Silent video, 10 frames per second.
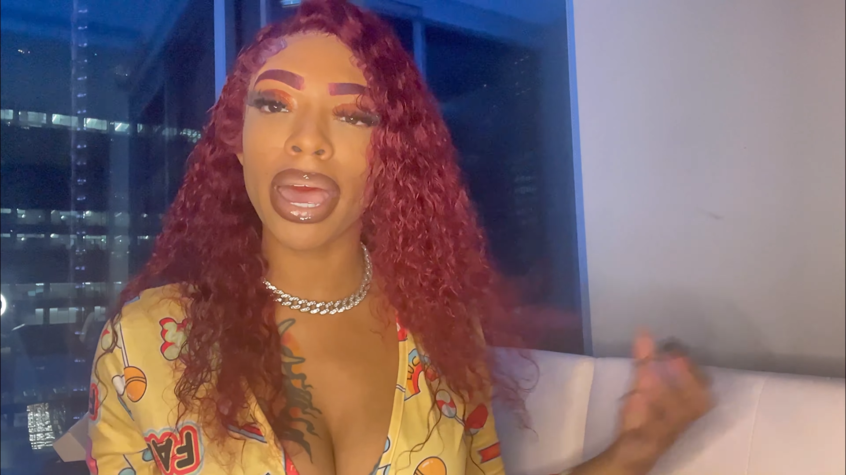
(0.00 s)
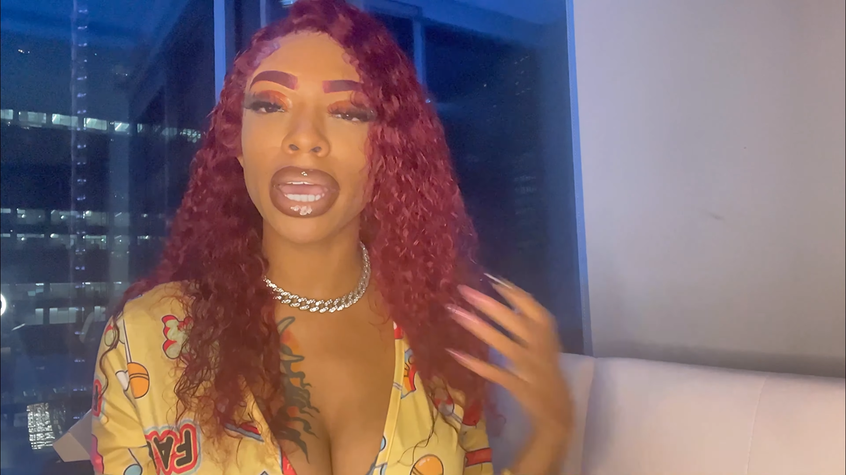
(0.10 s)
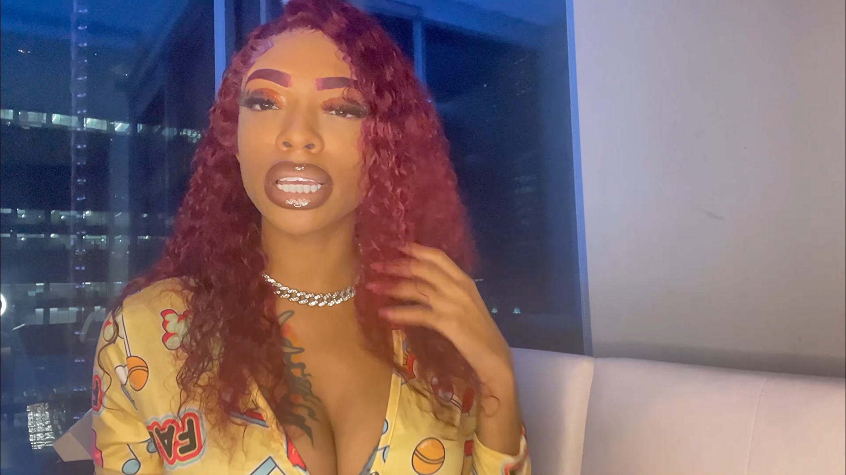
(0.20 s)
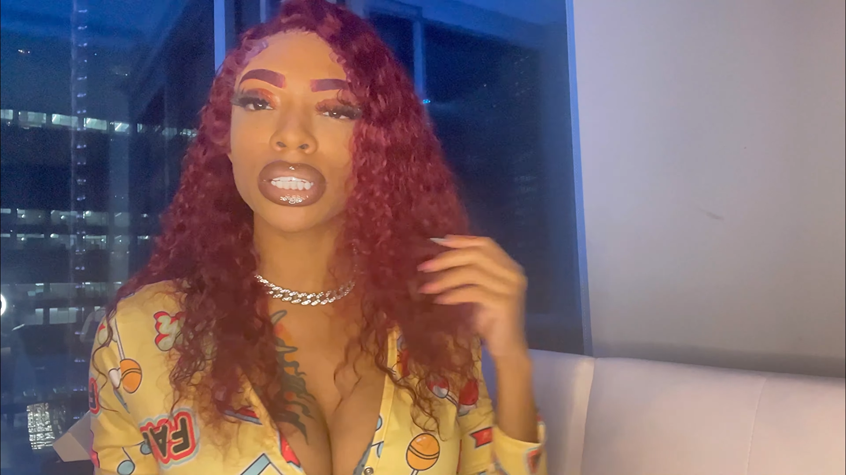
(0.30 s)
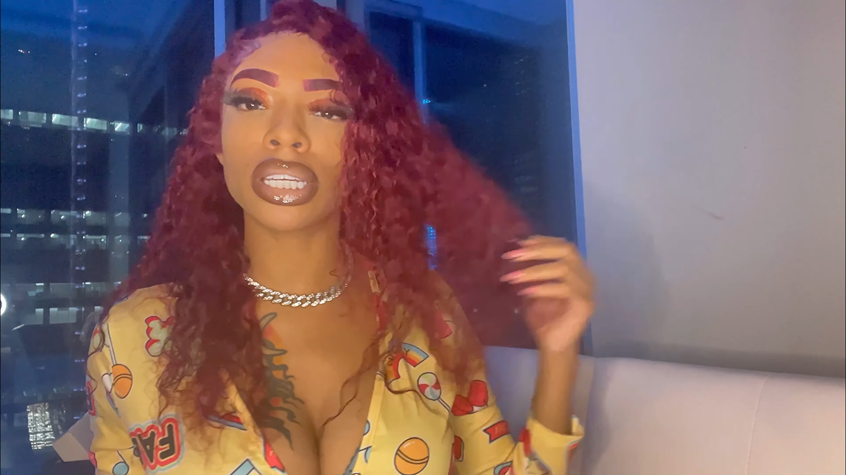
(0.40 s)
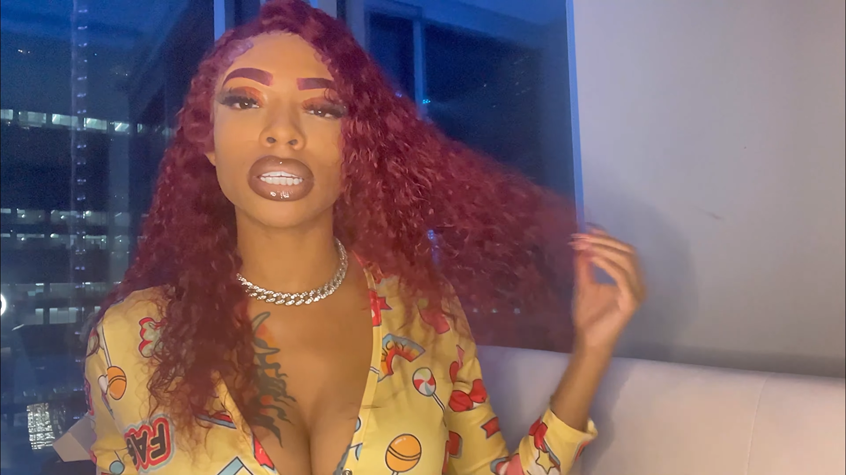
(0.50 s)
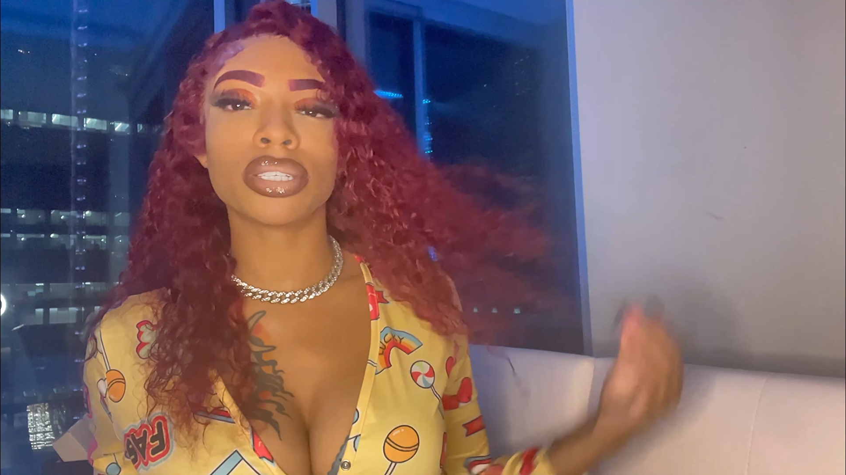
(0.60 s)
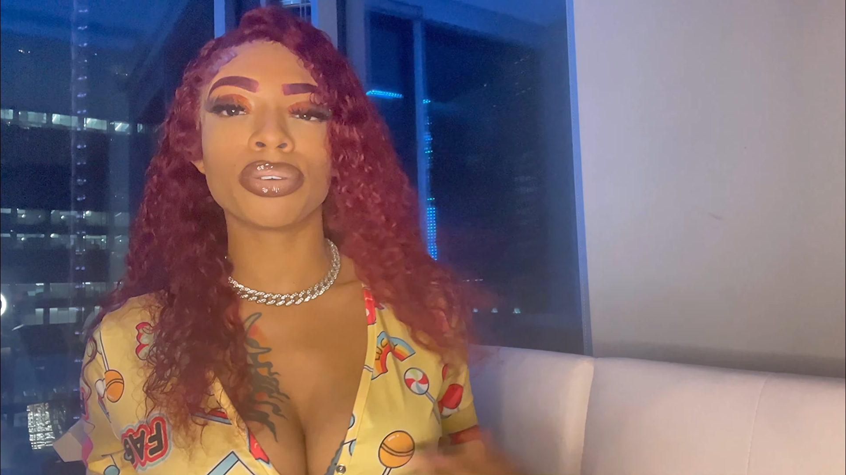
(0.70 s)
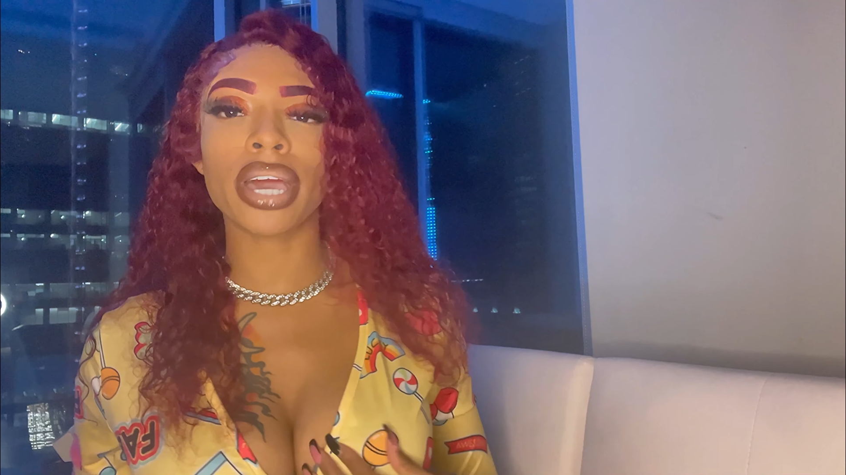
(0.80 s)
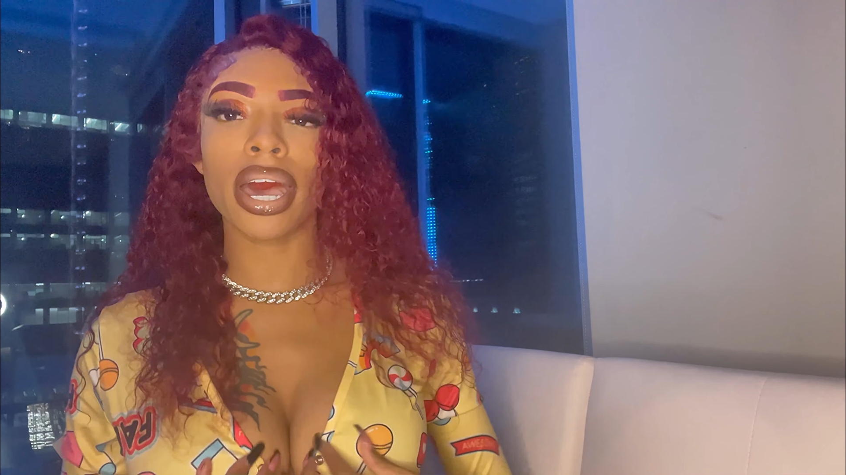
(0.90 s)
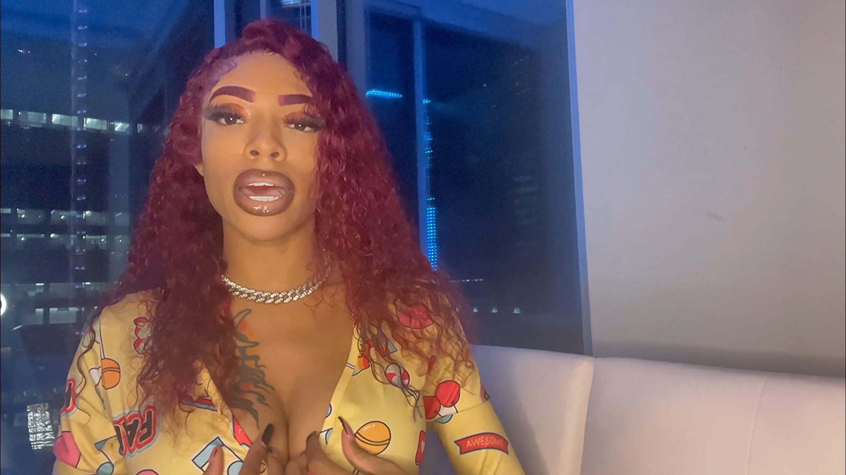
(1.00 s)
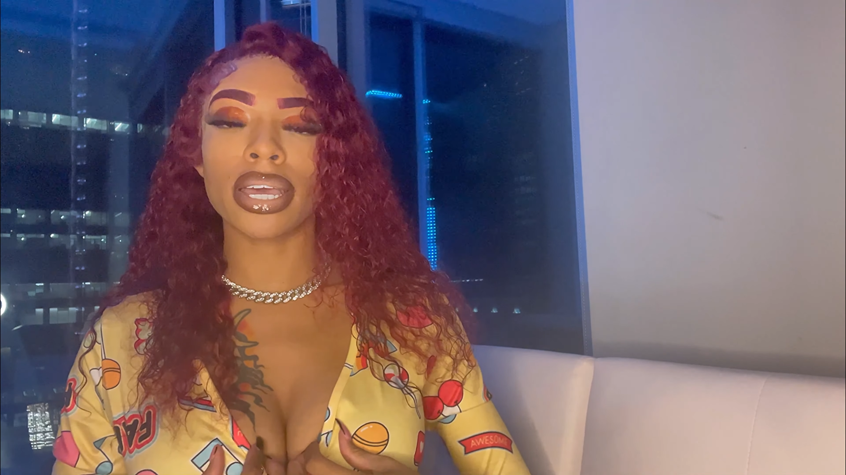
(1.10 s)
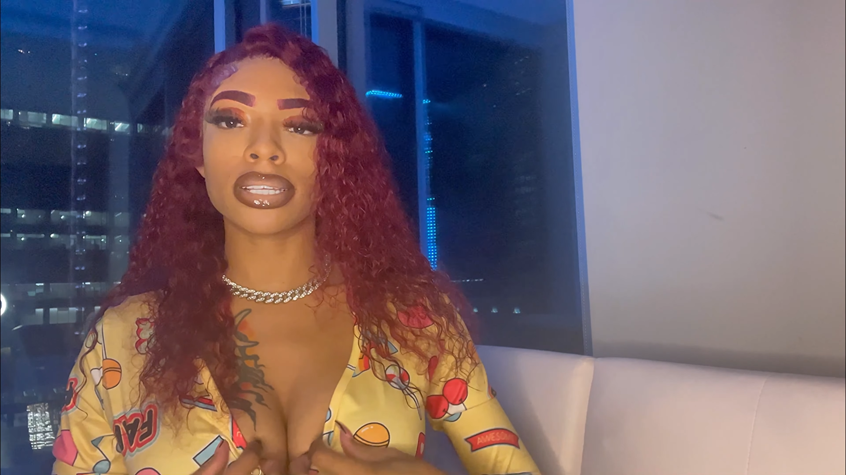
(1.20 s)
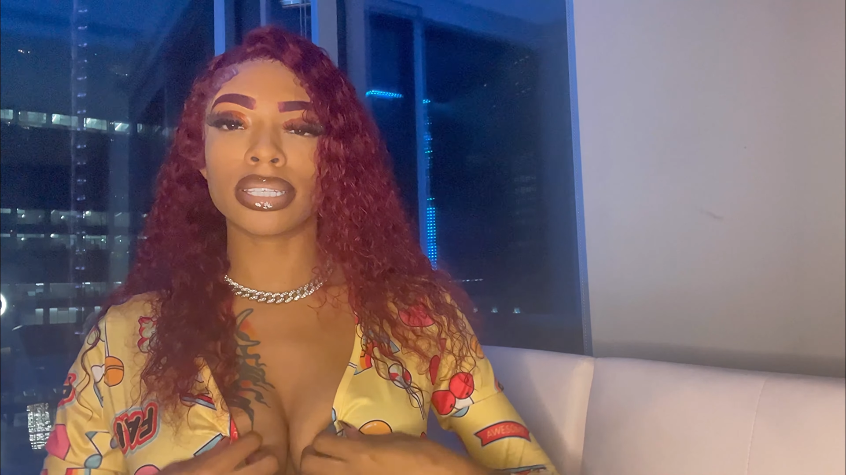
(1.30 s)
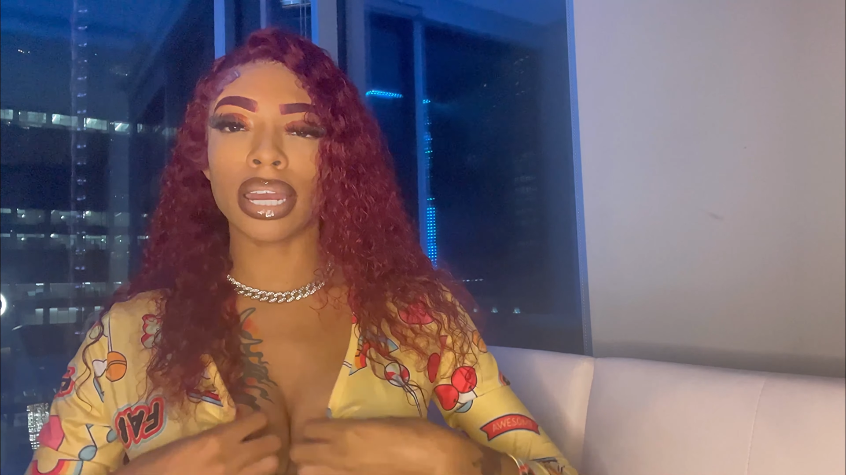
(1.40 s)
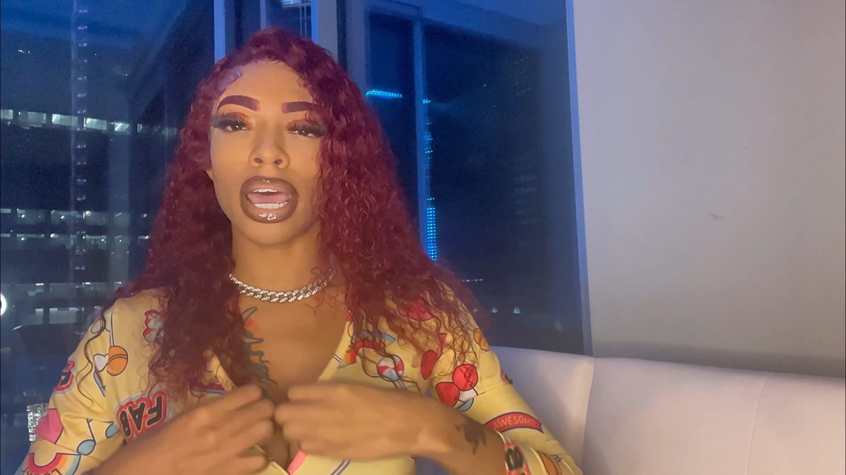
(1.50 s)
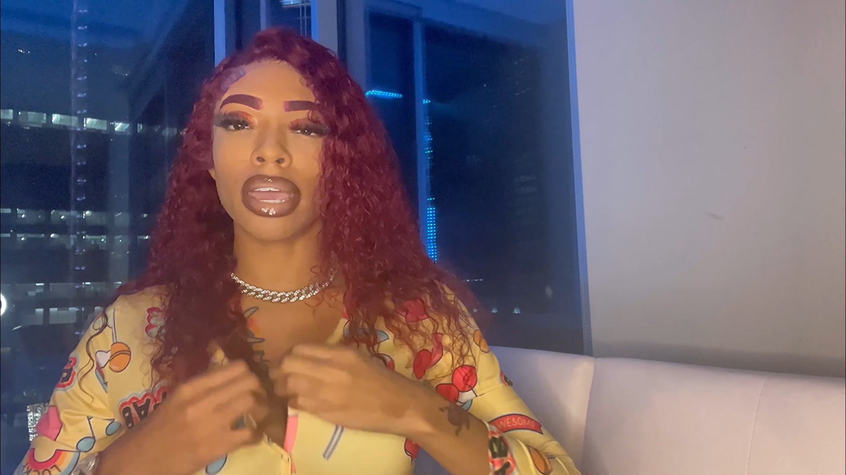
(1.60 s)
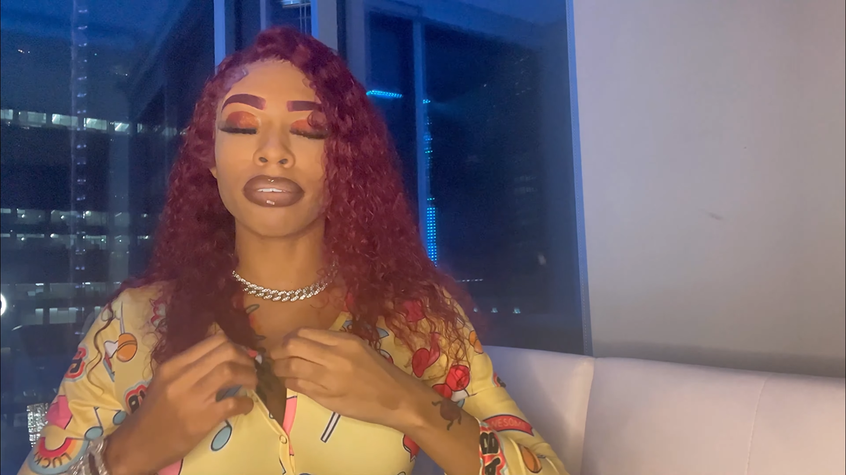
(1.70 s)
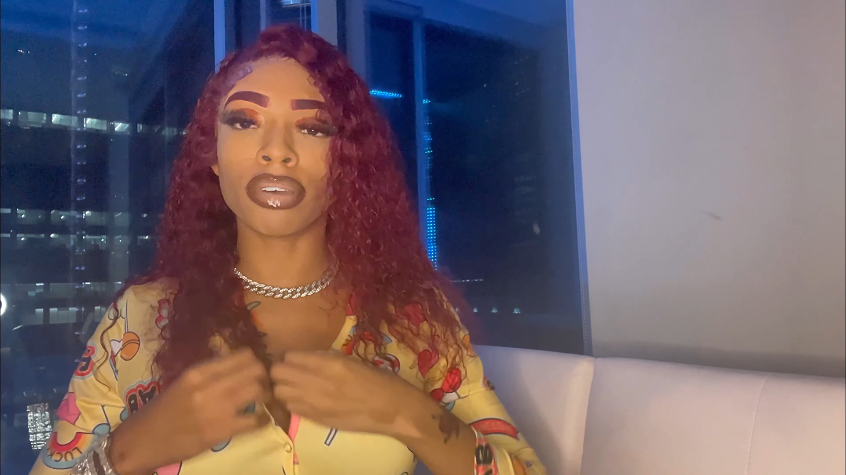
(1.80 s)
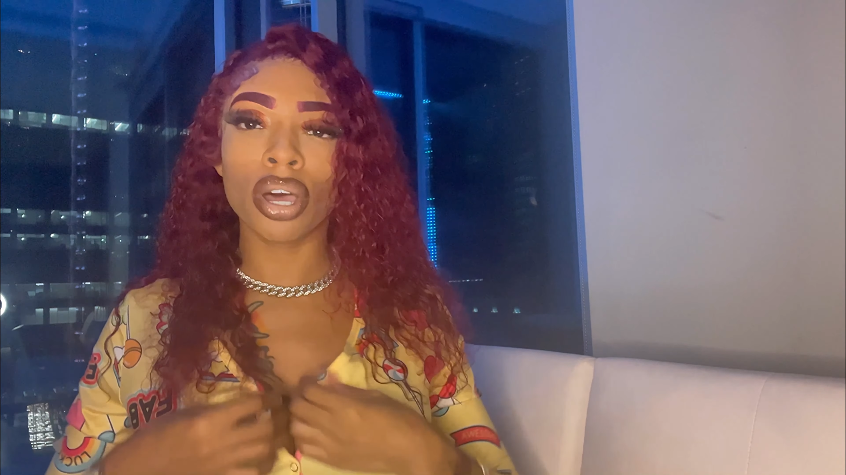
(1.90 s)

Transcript: packages, you guys, that I